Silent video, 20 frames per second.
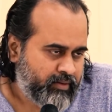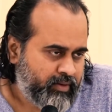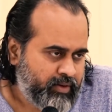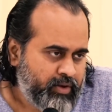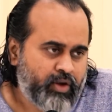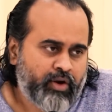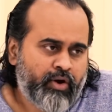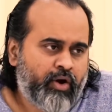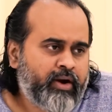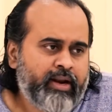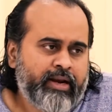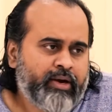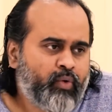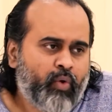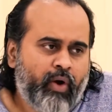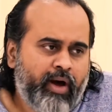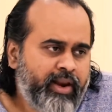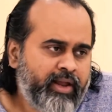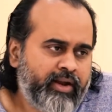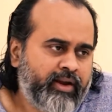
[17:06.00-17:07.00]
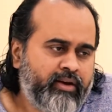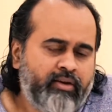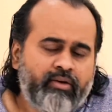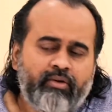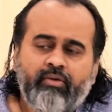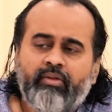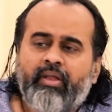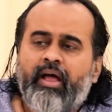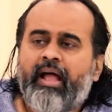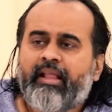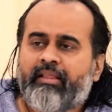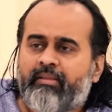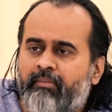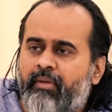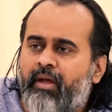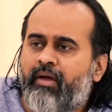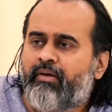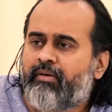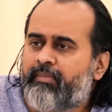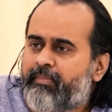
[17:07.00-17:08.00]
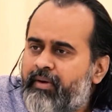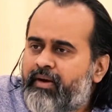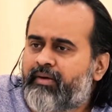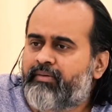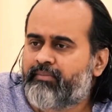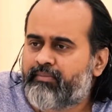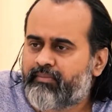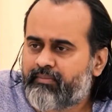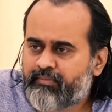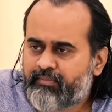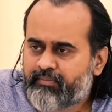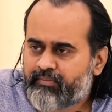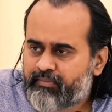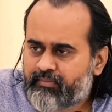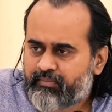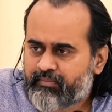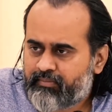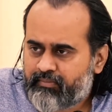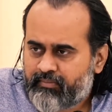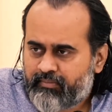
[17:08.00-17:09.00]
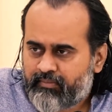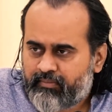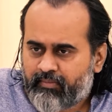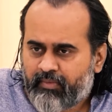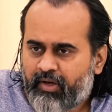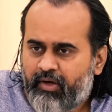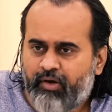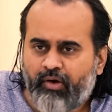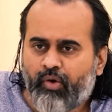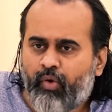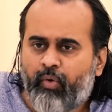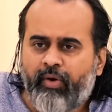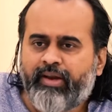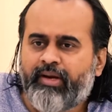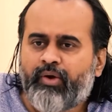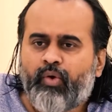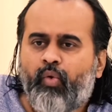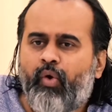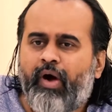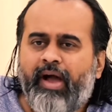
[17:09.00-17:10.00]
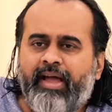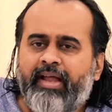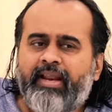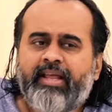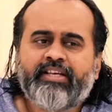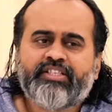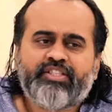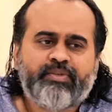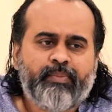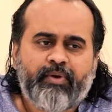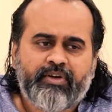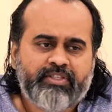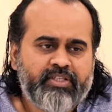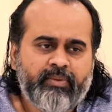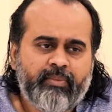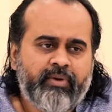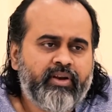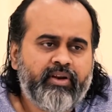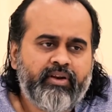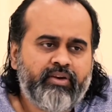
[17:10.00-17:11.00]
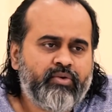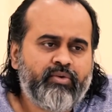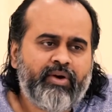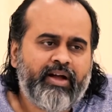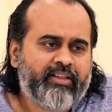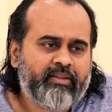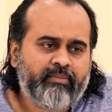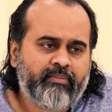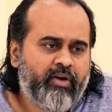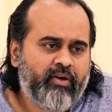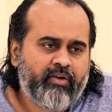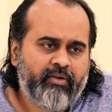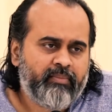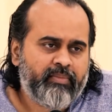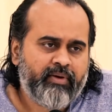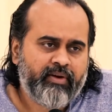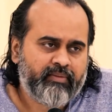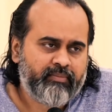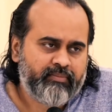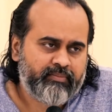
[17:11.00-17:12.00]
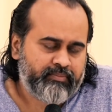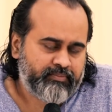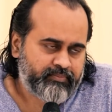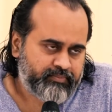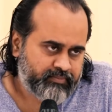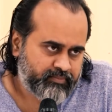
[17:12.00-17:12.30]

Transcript: You're not inquiring into the Atma or Brahman. No inquiry is possible into Atma or Brahman.